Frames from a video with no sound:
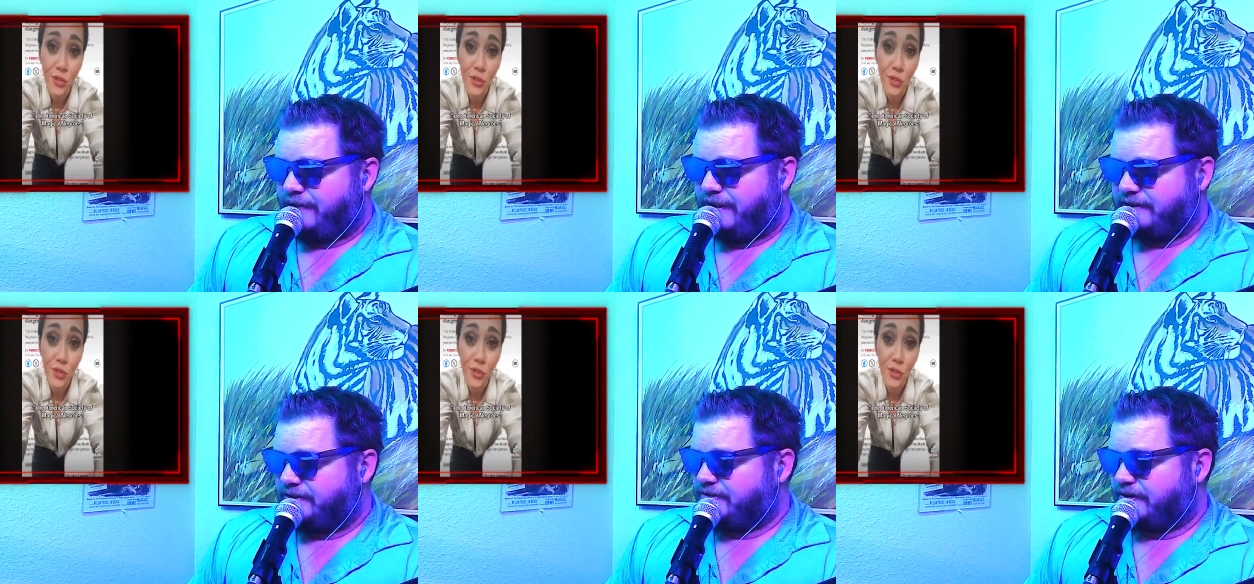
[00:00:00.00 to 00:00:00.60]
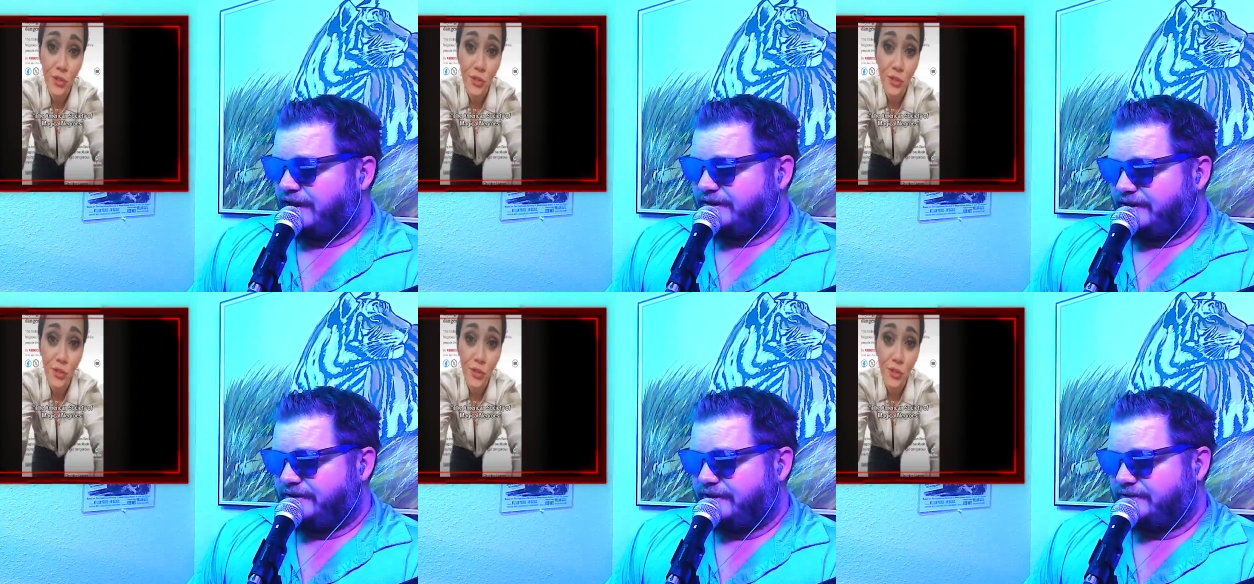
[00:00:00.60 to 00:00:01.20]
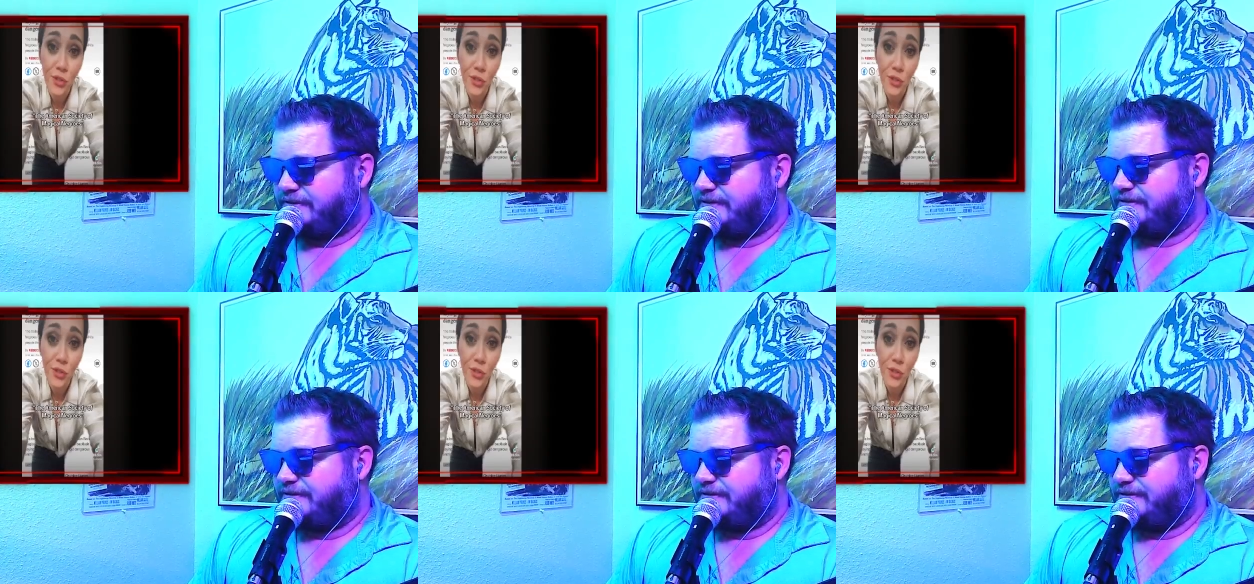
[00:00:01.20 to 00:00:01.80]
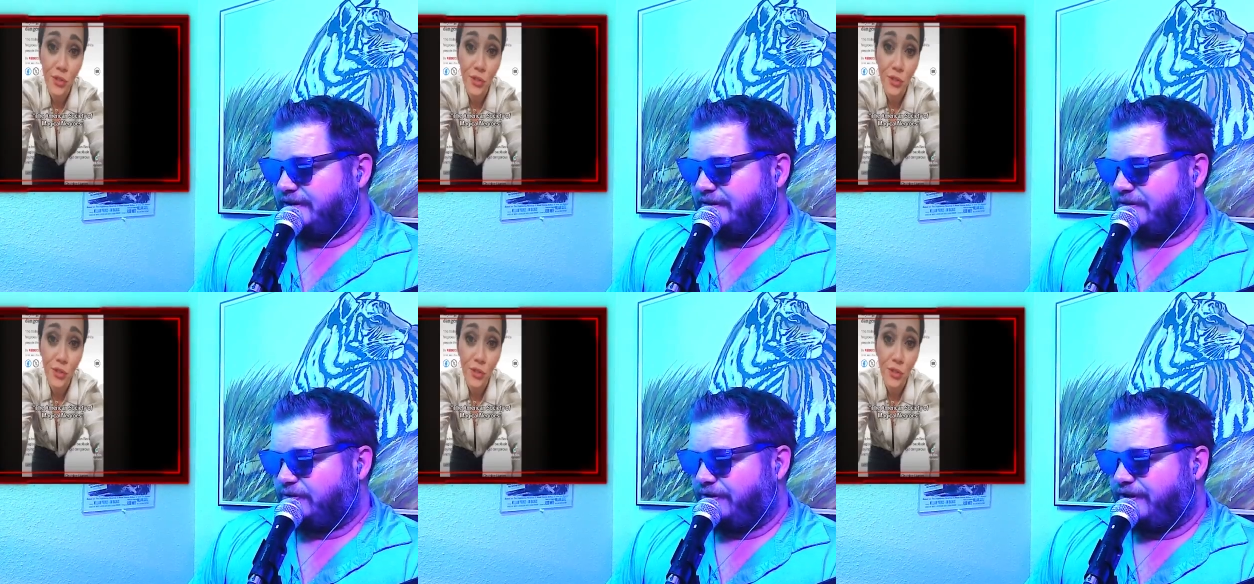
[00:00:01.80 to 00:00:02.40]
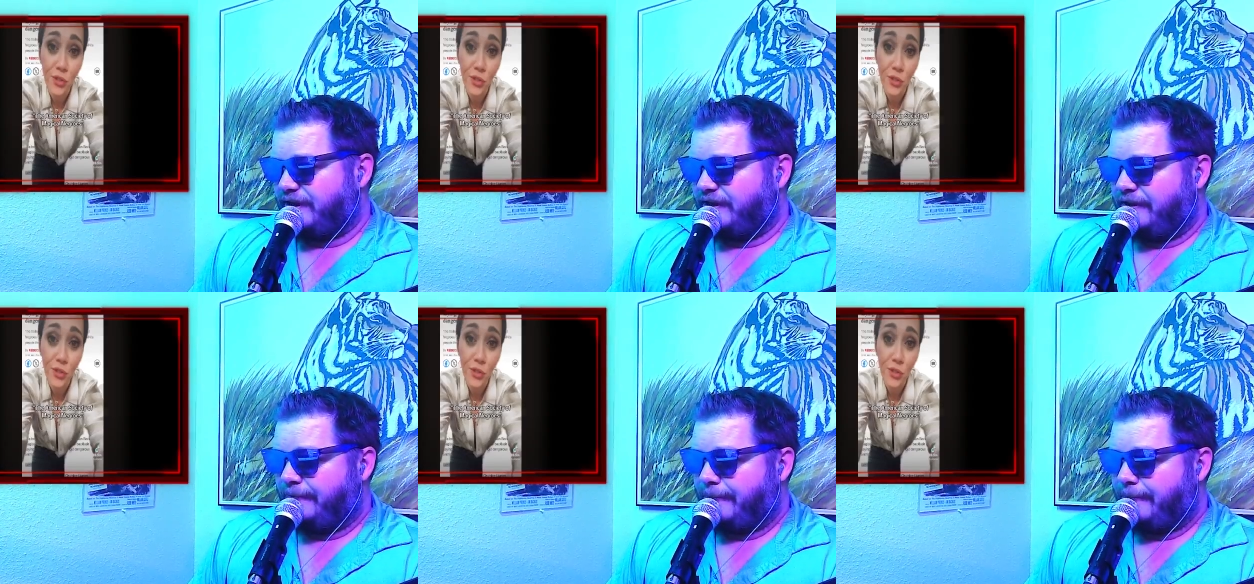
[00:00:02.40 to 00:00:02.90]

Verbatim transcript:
Speaker 1: this is crazy. This is a real thing.